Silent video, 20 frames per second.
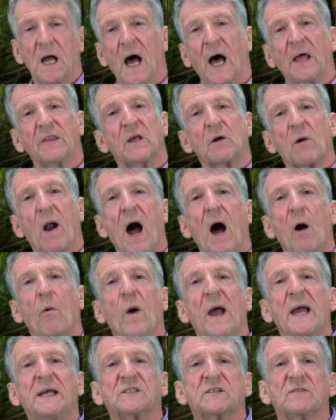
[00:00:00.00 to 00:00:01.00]
And there are
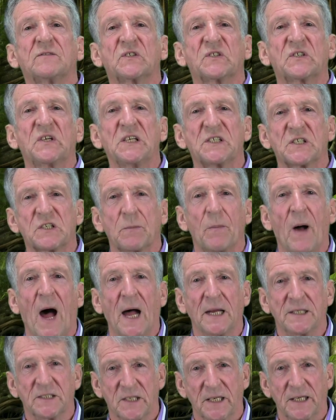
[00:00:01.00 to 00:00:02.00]
ways of
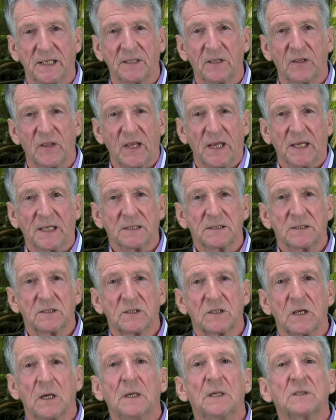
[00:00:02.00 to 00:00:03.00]
systemizing
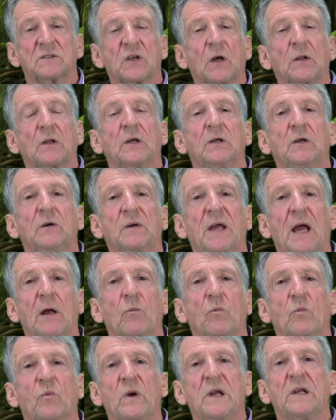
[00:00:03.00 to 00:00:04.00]
things so that you get
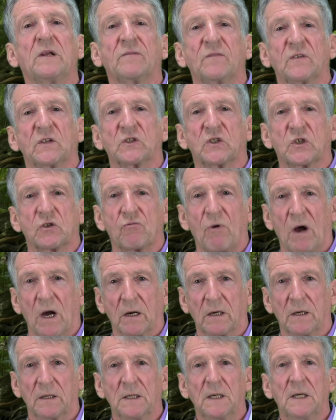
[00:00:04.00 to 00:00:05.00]
rid of the
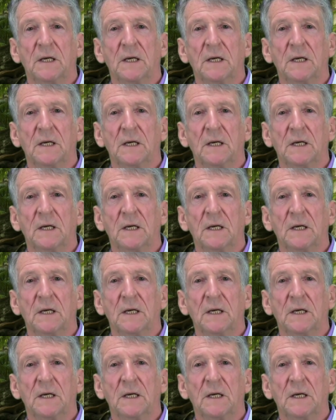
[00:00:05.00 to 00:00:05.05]
shrug.